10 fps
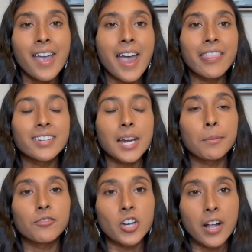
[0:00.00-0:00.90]
and the type
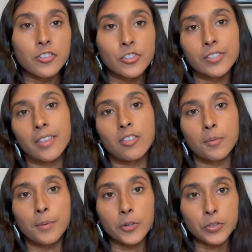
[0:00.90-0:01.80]
of challenges that they're
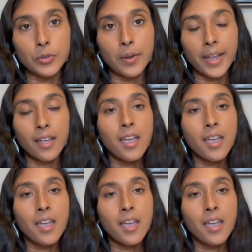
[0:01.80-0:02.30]
pursuing.